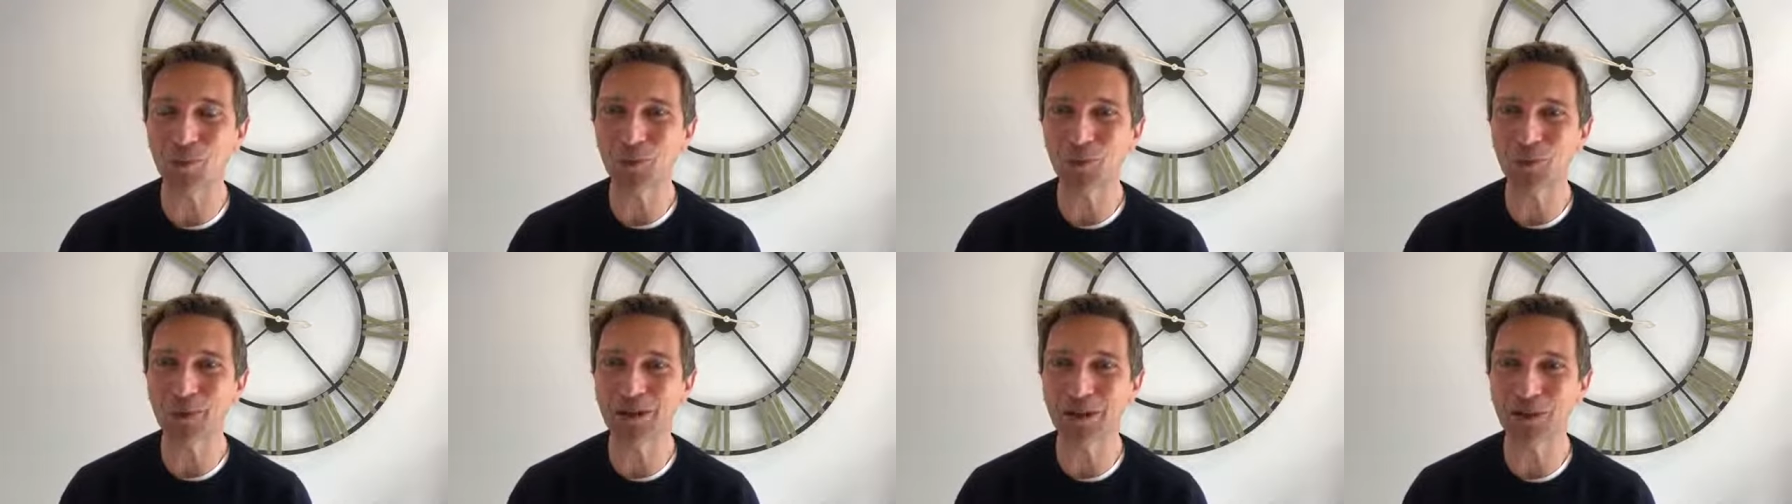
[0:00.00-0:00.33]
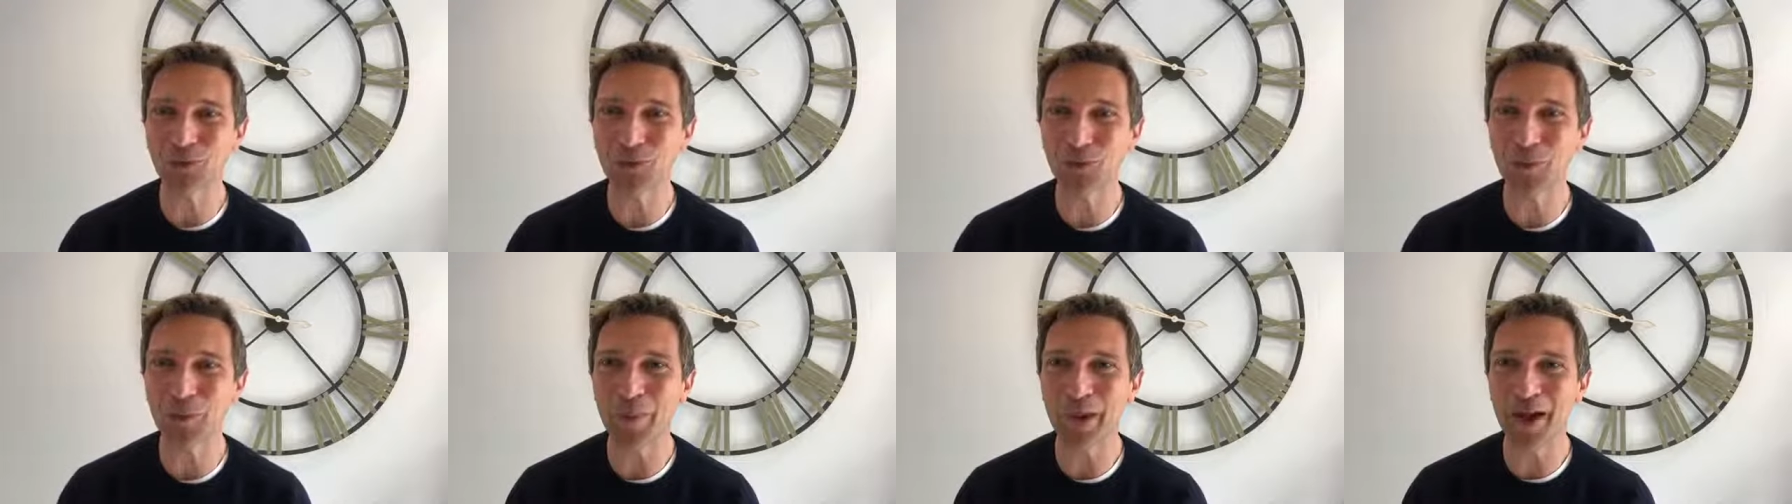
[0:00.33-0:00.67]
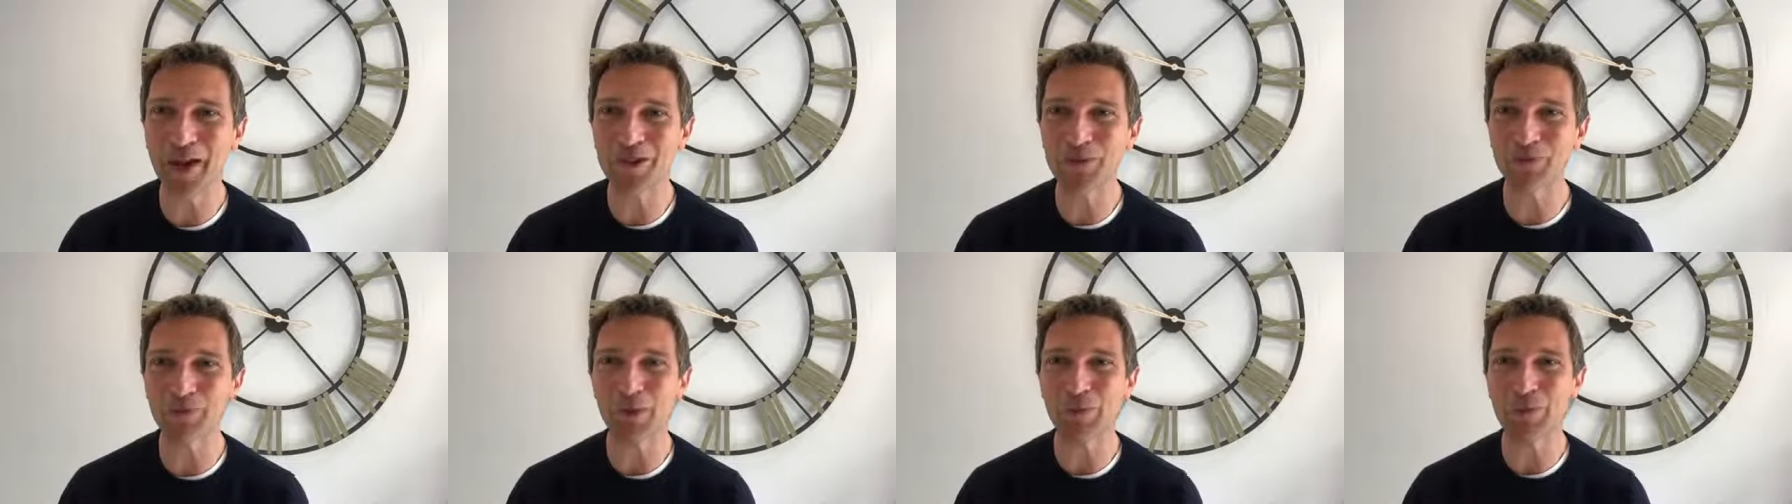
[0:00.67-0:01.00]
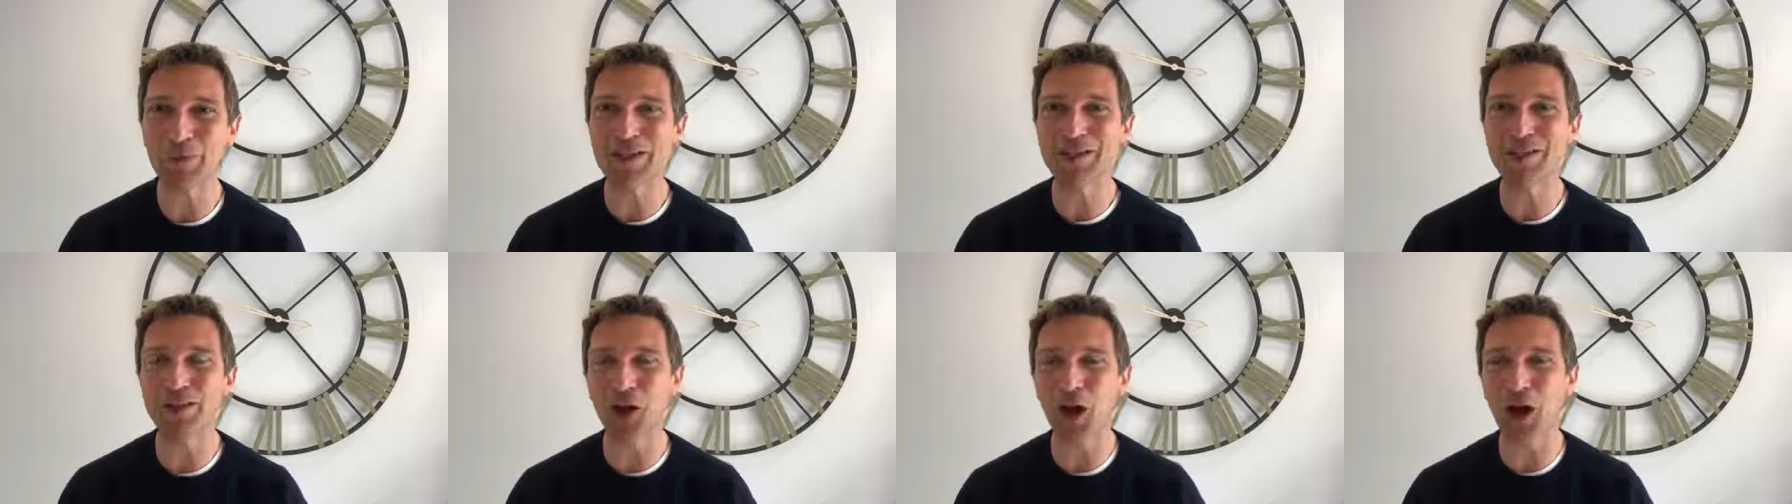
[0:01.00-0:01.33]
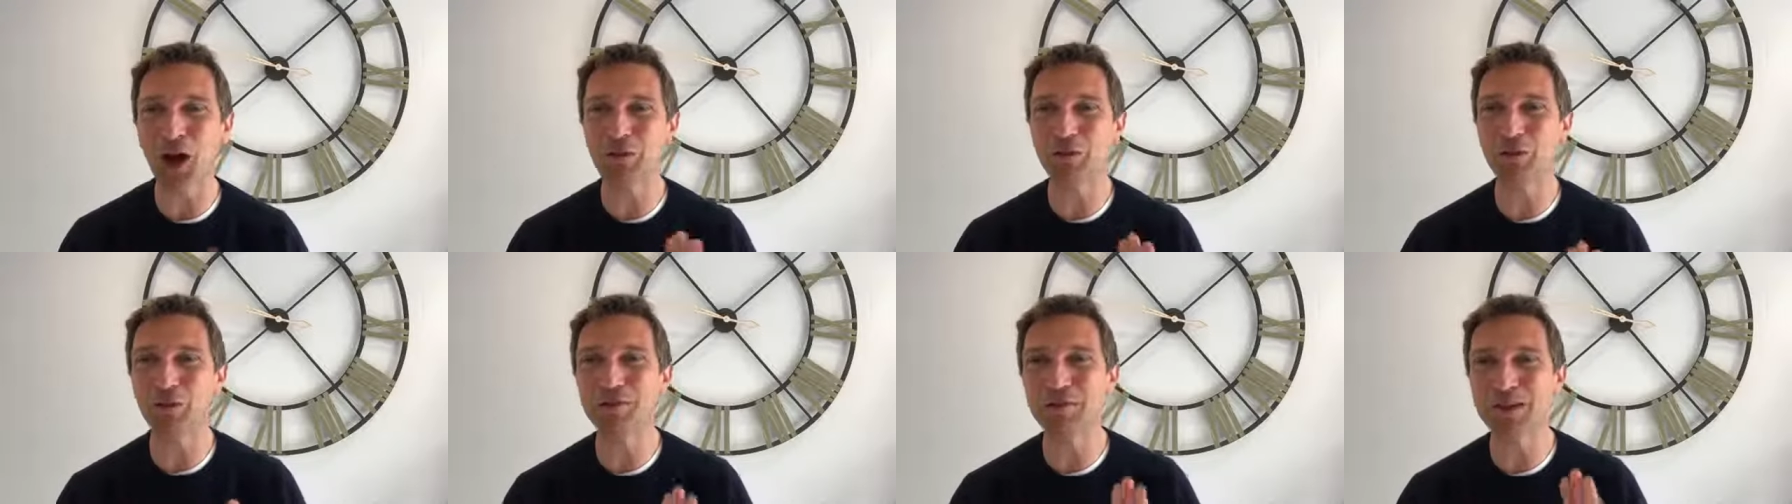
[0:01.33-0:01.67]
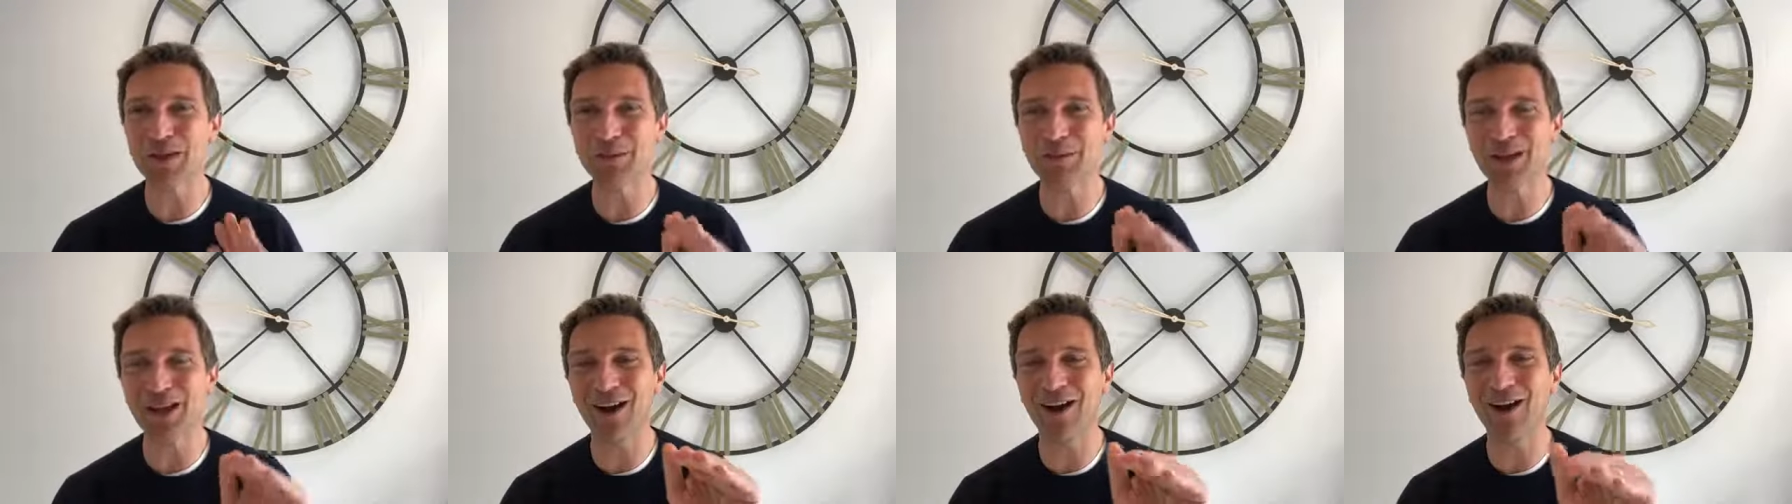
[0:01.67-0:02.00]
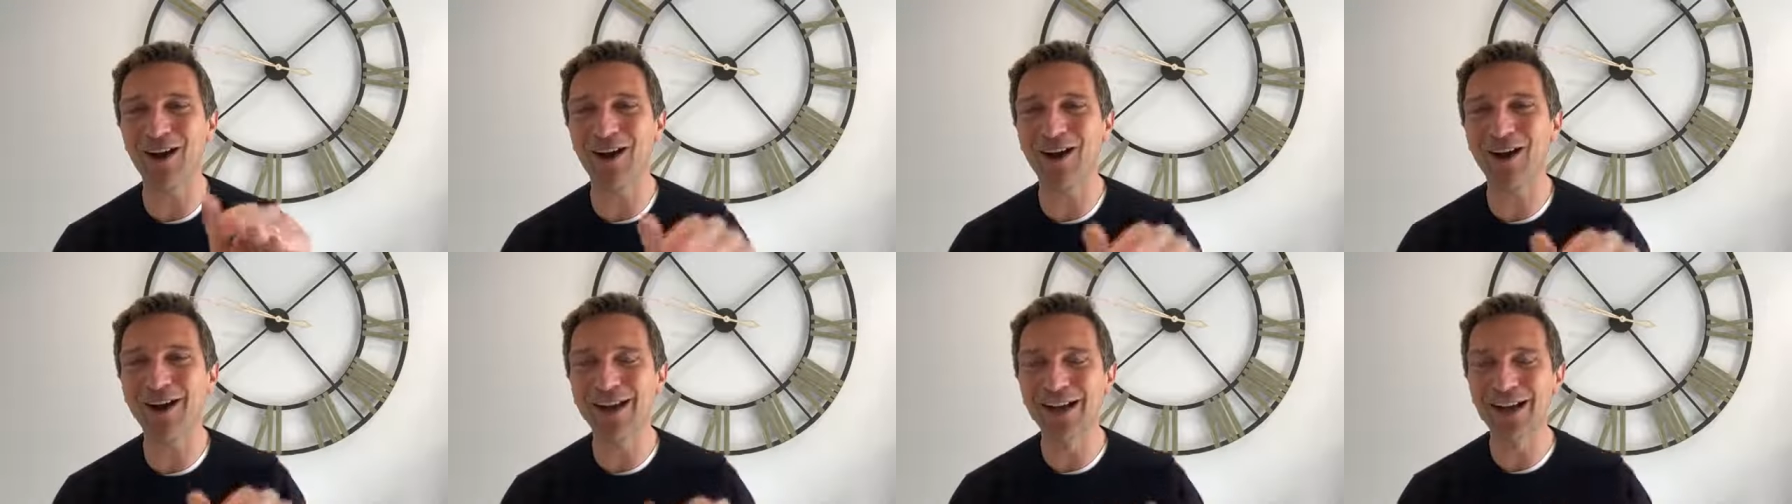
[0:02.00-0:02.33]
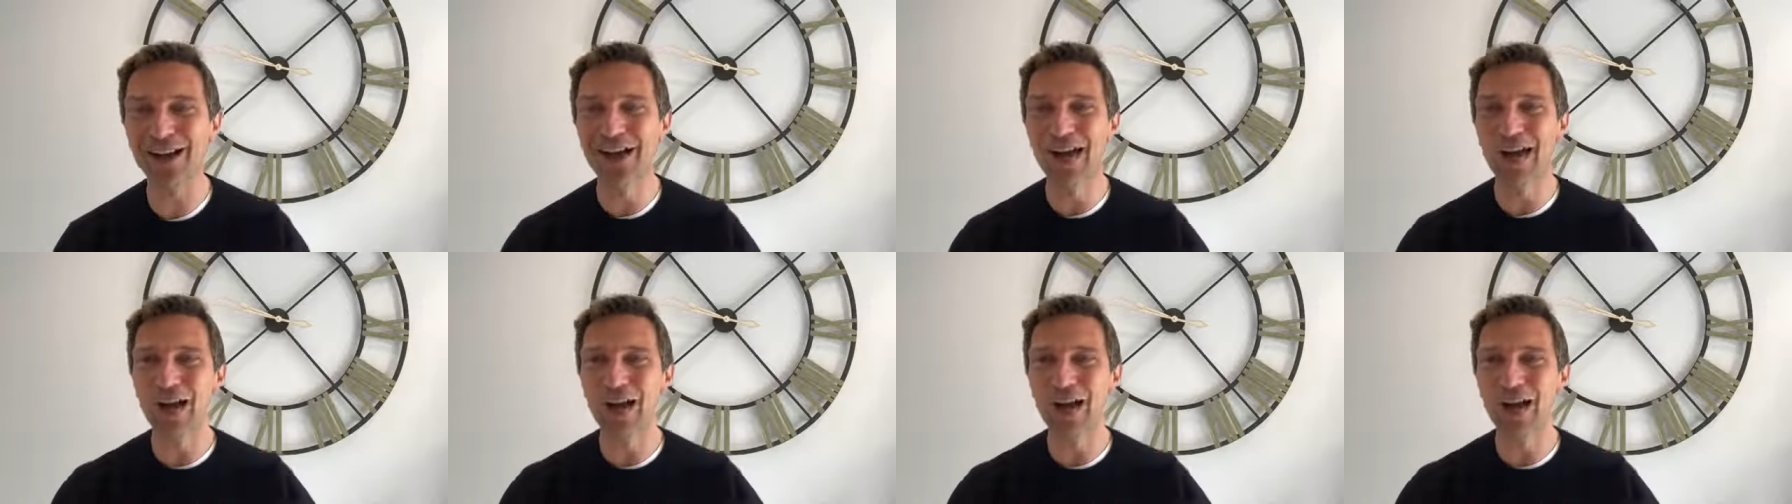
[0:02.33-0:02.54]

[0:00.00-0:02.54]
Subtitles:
that we can all imagine when we dive off something high